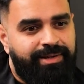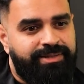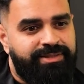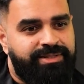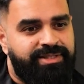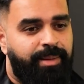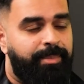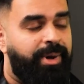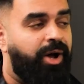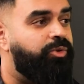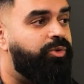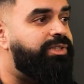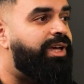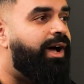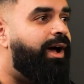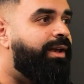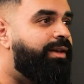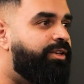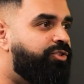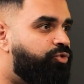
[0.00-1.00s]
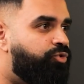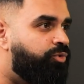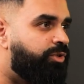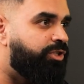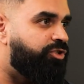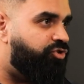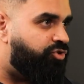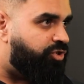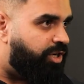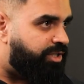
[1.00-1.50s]
somehow tied into
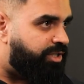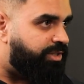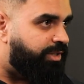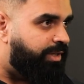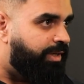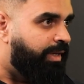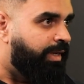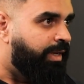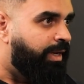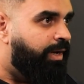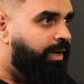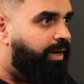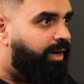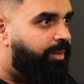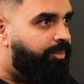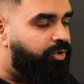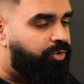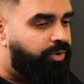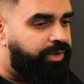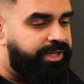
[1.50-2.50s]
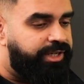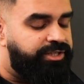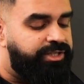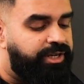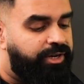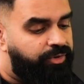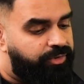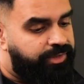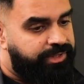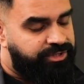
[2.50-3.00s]
construction. I did
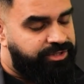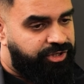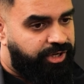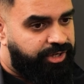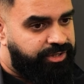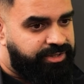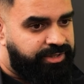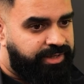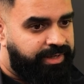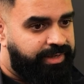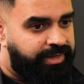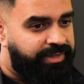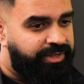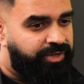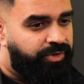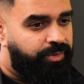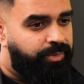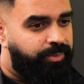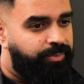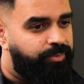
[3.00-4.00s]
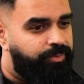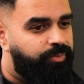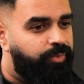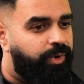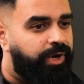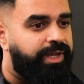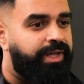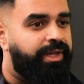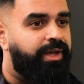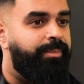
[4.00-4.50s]
general construction,
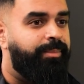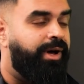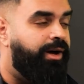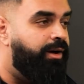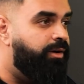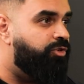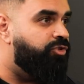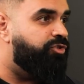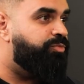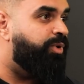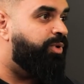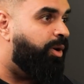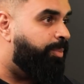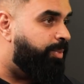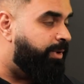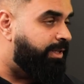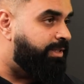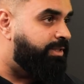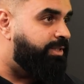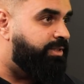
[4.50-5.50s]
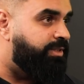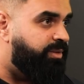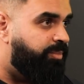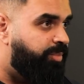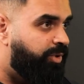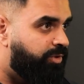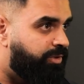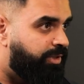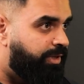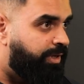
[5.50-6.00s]
working on my uncle's properties. He's a
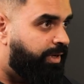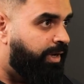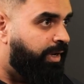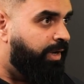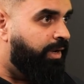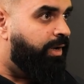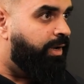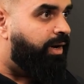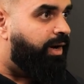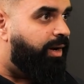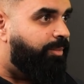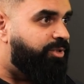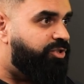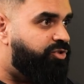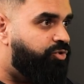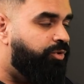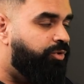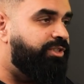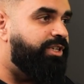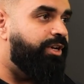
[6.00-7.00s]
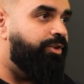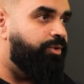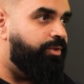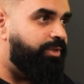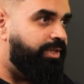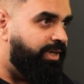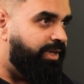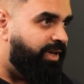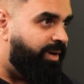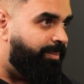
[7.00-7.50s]
builder. Just doing general
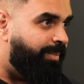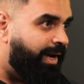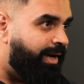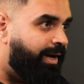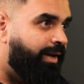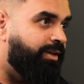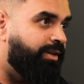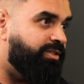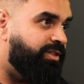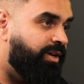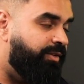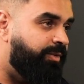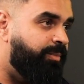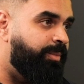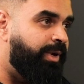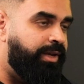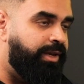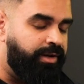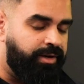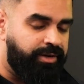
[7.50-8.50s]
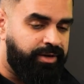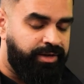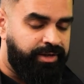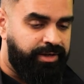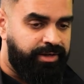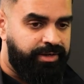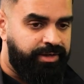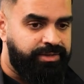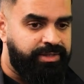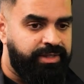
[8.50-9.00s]
cleanup, that kind of stuff in my younger
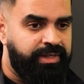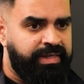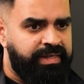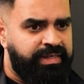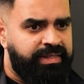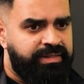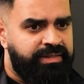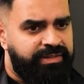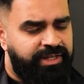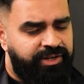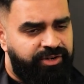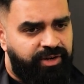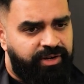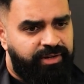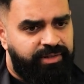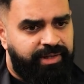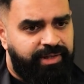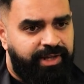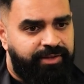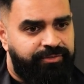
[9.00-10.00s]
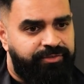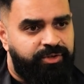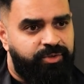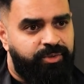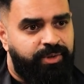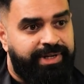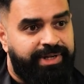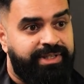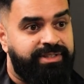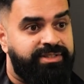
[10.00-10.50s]
years. Later on in life,
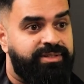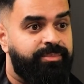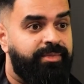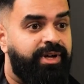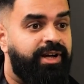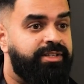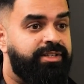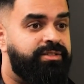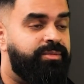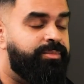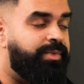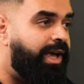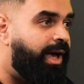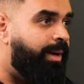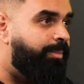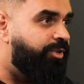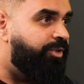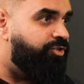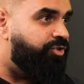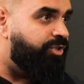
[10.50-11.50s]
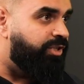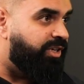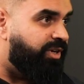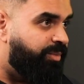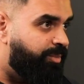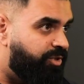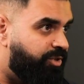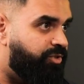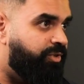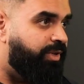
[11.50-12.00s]
I did some custom cabinetry,
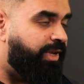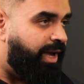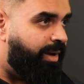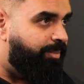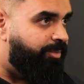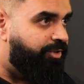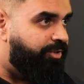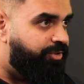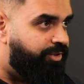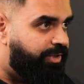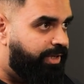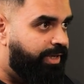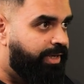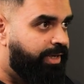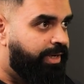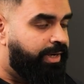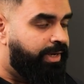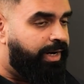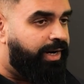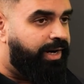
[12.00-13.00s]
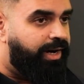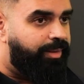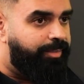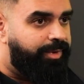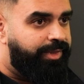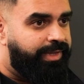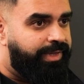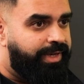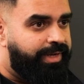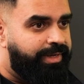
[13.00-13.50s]
commercial cabinetry,
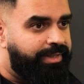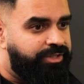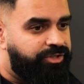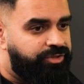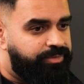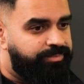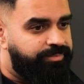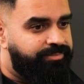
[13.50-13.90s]
and then